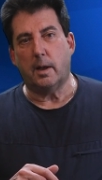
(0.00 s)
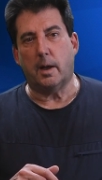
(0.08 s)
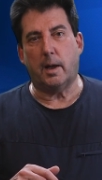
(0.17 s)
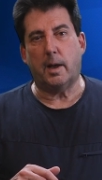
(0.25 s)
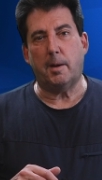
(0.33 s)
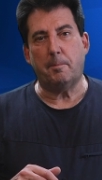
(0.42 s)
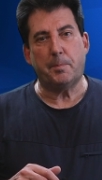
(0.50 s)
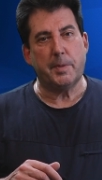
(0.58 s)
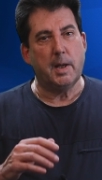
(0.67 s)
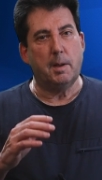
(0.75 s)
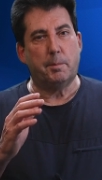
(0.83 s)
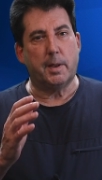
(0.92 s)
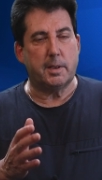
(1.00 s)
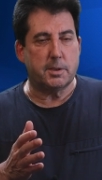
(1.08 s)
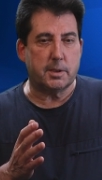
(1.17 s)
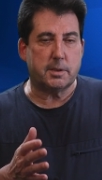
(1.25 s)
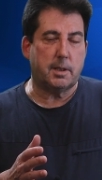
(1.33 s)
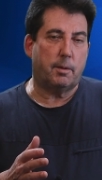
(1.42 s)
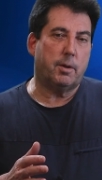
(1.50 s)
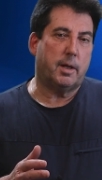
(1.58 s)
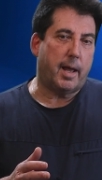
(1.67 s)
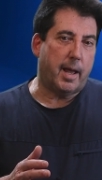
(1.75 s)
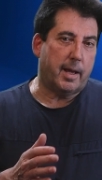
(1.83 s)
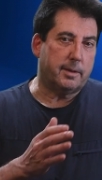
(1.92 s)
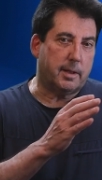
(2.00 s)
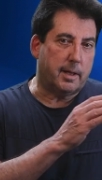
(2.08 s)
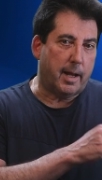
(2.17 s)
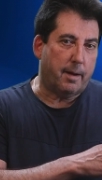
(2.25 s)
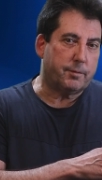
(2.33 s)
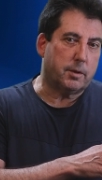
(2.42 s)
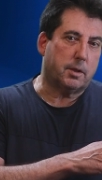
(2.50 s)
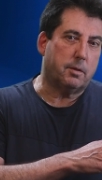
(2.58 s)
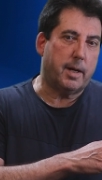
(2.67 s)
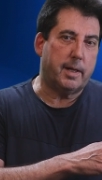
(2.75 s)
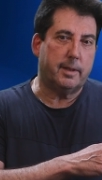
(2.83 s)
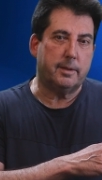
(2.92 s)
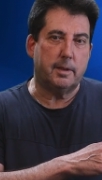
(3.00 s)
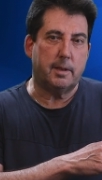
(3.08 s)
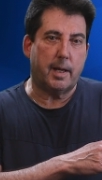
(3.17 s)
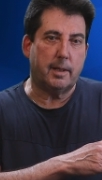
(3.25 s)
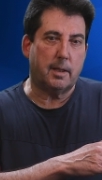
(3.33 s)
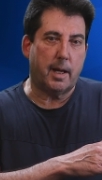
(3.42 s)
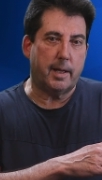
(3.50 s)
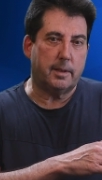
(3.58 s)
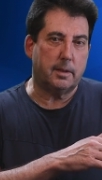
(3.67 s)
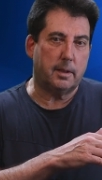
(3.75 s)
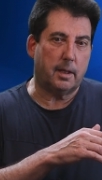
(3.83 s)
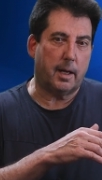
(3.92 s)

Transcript: Um, but just I want to add that after creating the night light,